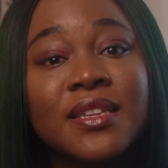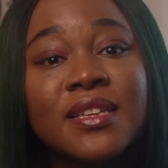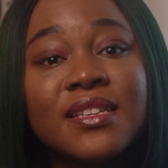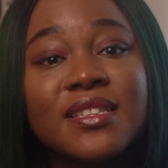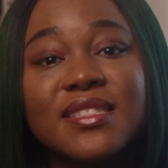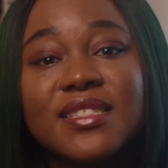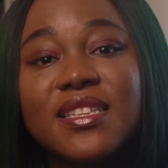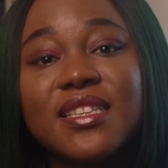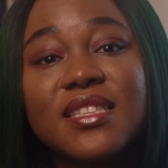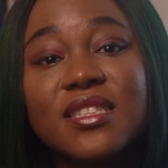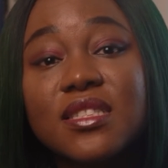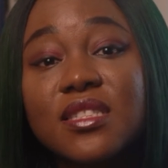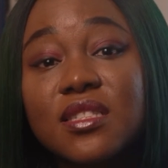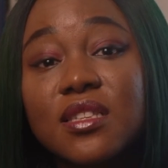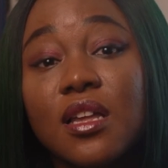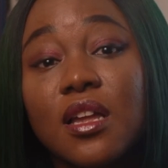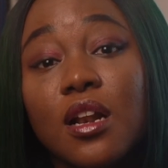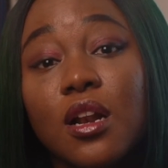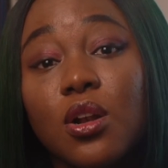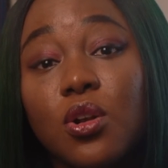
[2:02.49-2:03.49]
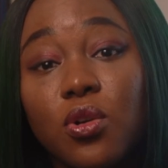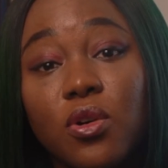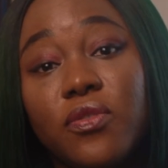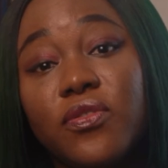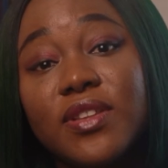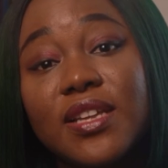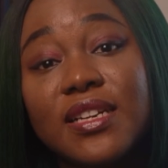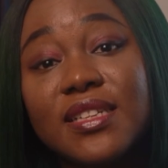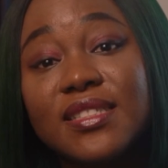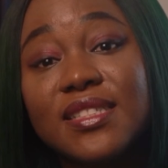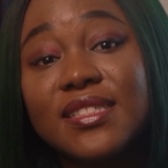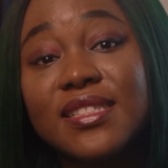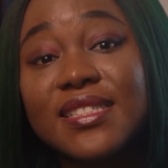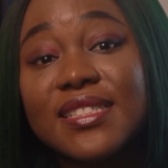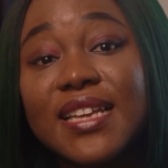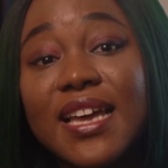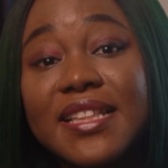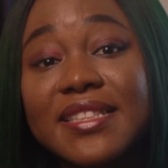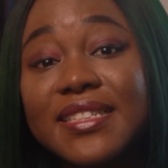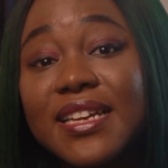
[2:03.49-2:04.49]
Since low fidelity
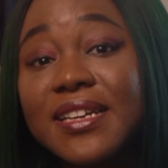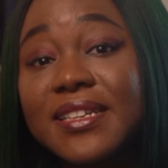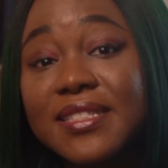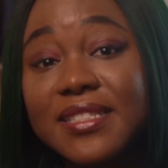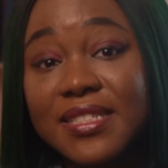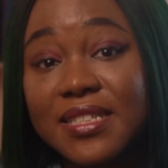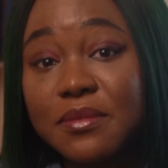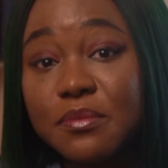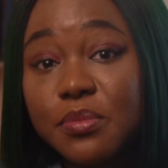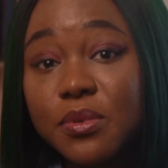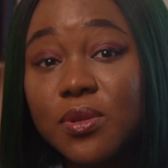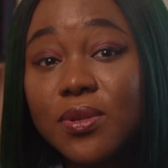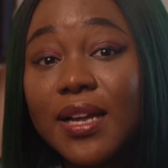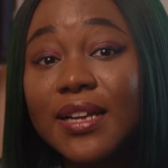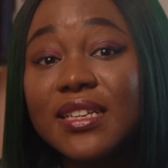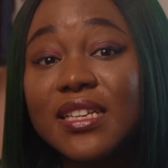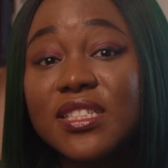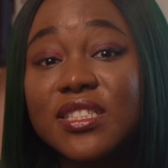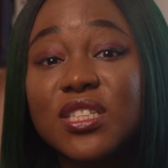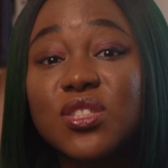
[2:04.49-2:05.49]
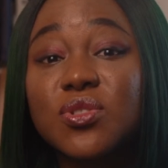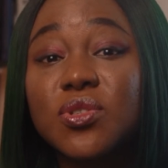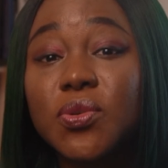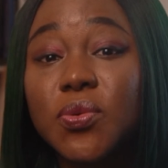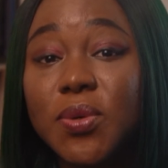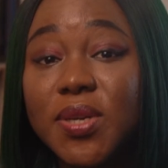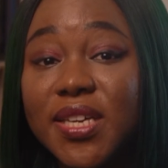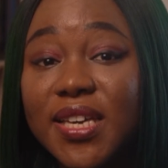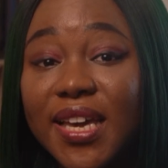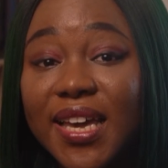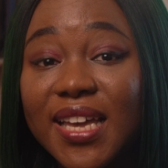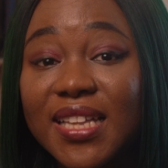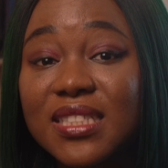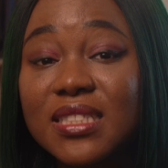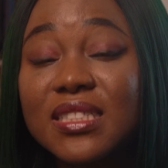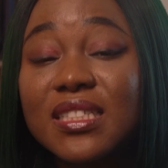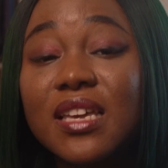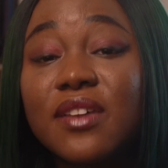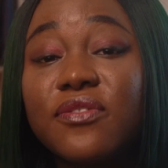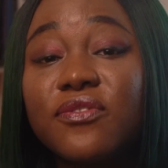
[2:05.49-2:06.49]
designs are simple and easy to
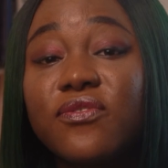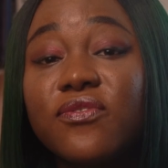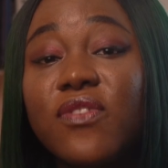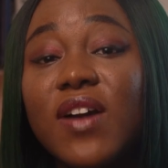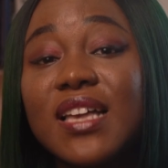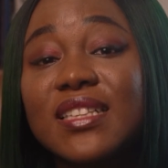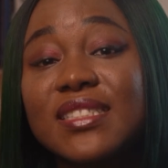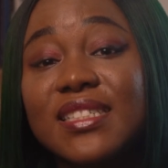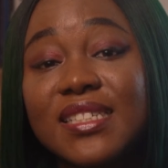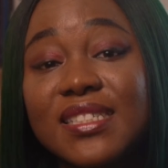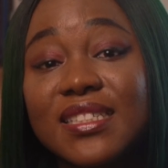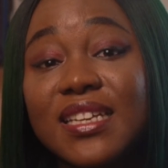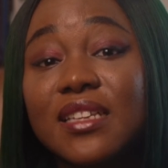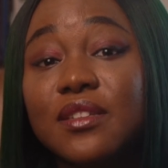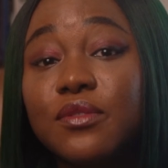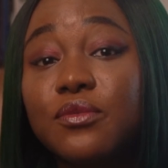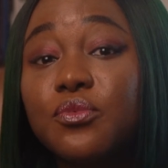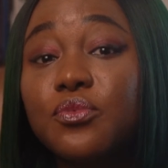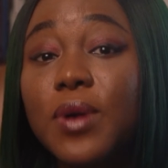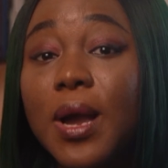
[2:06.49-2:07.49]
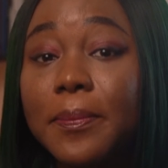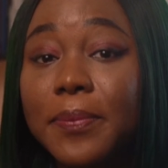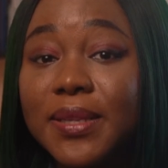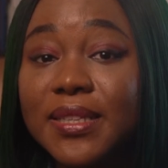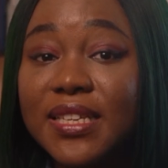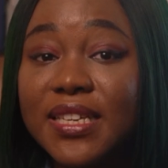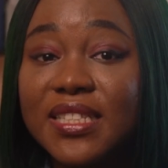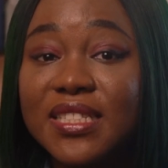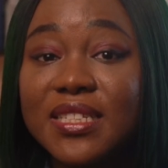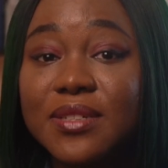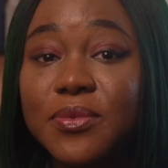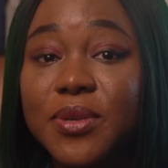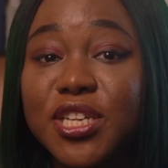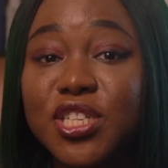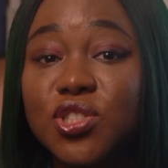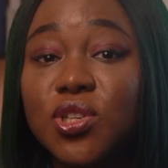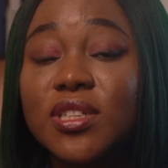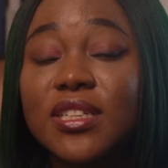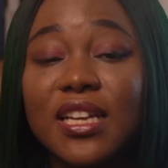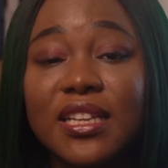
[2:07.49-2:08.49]
create, they facilitate rapid
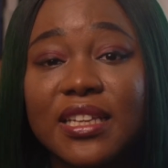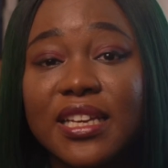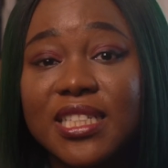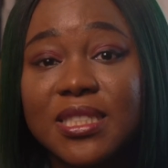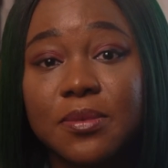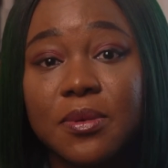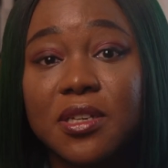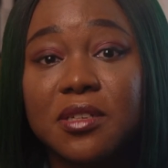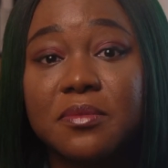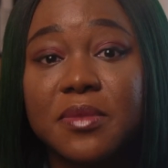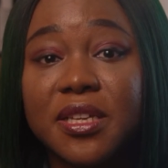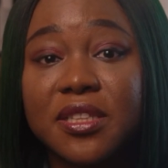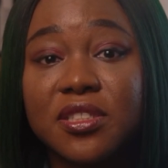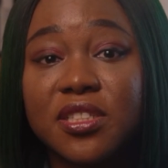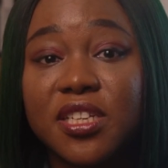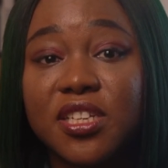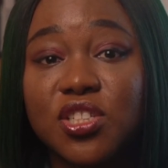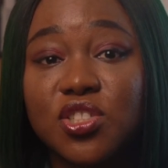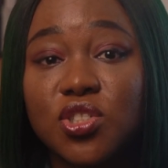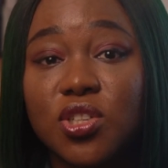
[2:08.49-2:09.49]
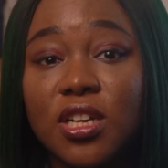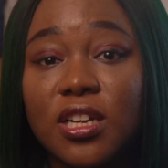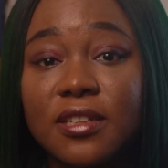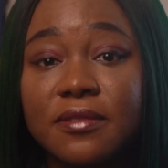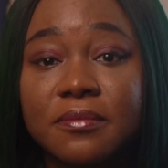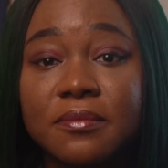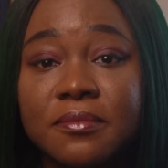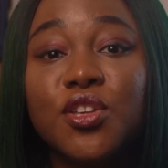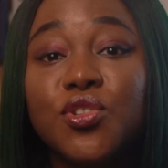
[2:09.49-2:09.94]
iteration and experimentation.